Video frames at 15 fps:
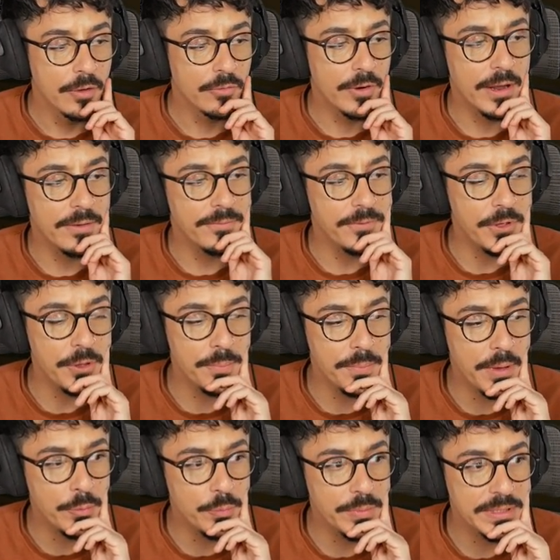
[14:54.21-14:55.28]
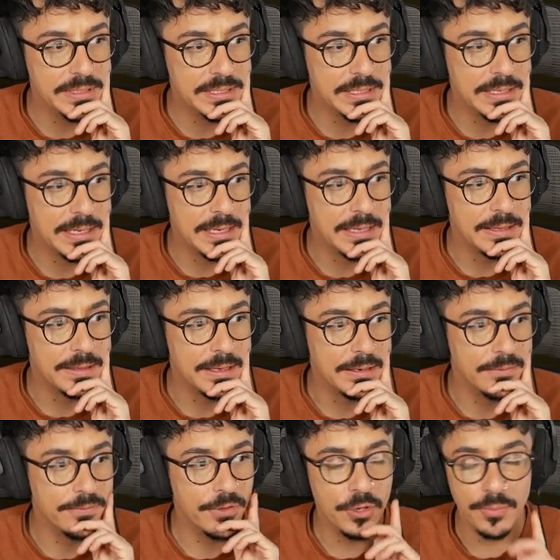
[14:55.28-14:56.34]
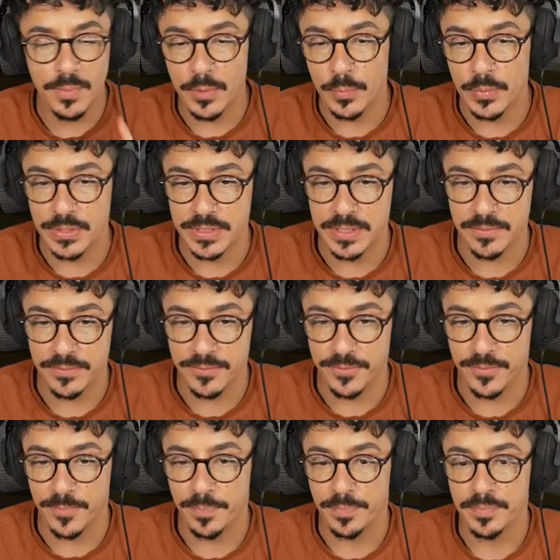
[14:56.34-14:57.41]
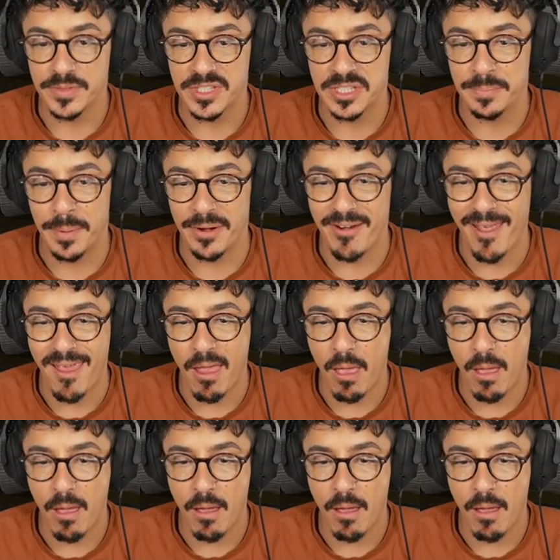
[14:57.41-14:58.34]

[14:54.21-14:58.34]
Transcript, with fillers: Right, a few moments in here then. A few moments of barrier.